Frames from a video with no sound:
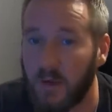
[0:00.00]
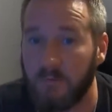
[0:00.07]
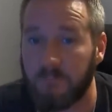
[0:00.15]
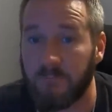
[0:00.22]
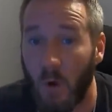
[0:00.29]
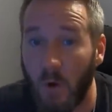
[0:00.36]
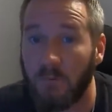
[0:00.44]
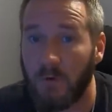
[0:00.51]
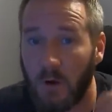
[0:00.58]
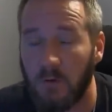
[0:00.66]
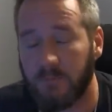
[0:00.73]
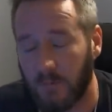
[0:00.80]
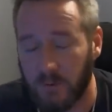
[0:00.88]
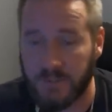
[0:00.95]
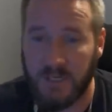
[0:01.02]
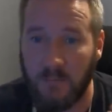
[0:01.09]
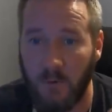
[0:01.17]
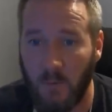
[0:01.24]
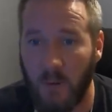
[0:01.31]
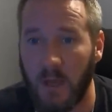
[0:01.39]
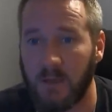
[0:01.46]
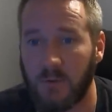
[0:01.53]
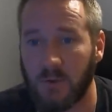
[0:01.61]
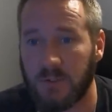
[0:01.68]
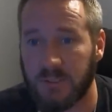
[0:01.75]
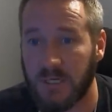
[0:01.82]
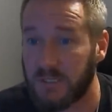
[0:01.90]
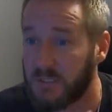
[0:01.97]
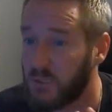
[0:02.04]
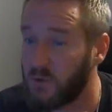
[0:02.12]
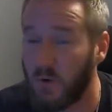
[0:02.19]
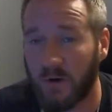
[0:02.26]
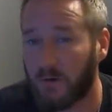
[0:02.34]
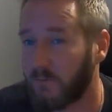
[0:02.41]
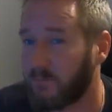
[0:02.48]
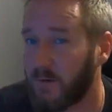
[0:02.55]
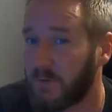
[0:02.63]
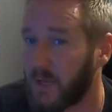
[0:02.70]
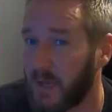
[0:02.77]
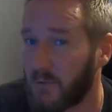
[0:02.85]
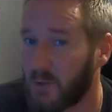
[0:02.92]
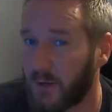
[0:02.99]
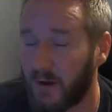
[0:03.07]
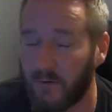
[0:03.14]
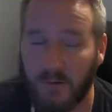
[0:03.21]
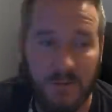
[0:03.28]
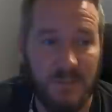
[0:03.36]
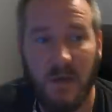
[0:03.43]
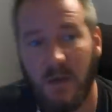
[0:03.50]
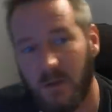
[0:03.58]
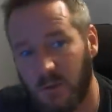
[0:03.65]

If Volvo, for example, my engine says 250 engine hours,